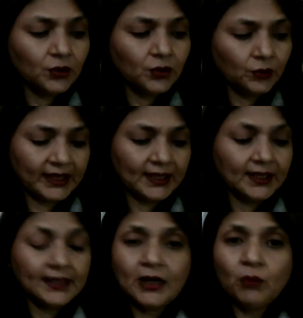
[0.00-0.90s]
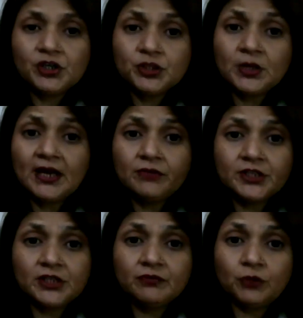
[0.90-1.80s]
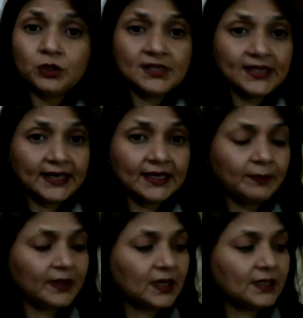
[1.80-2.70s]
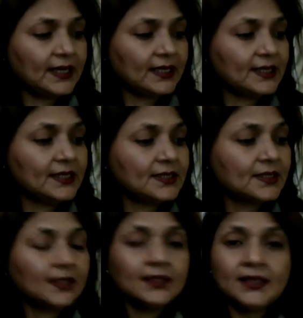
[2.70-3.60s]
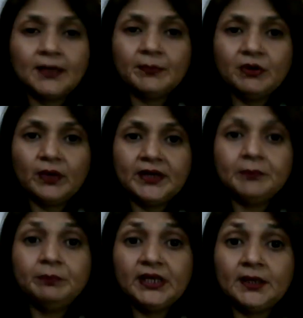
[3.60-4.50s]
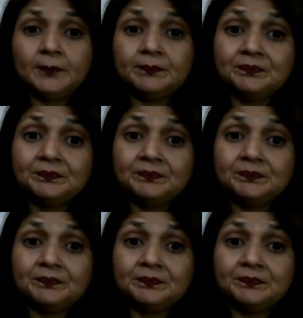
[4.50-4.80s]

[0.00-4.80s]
Okay. Now, what you have written for the second part, that is number one, B.